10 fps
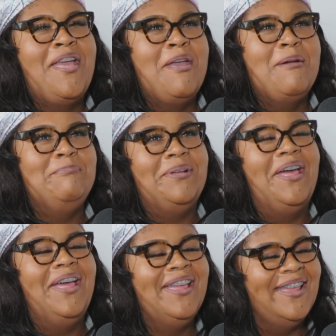
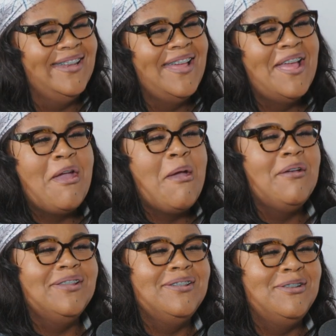but
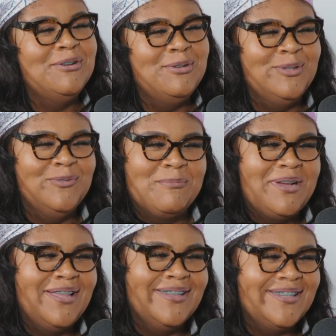dudes from
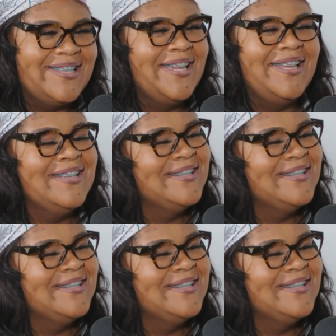other cities,